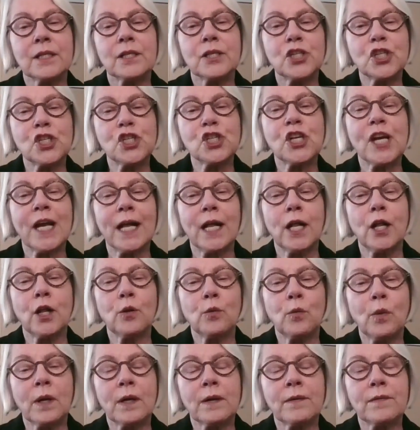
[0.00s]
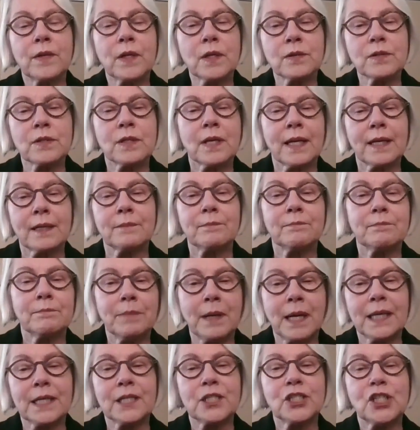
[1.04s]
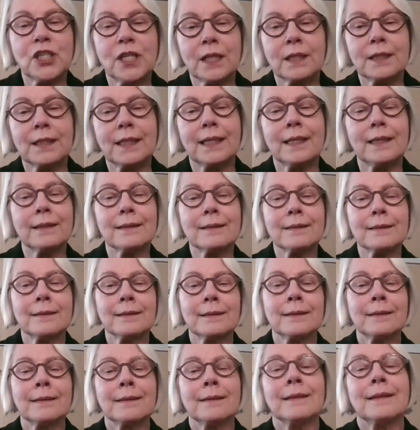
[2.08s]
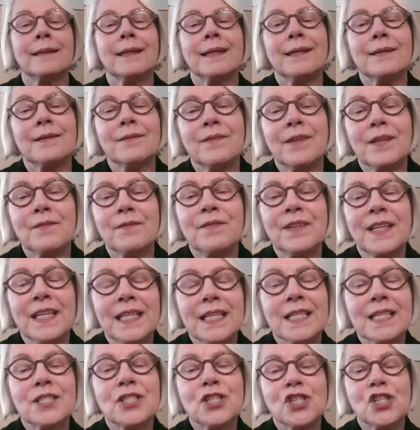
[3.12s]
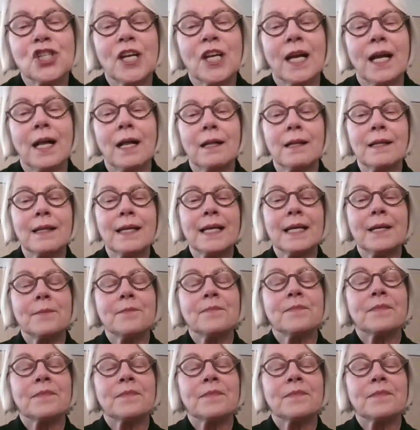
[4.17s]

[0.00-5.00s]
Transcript: shell, one of those like Botticelli in the Venus shell.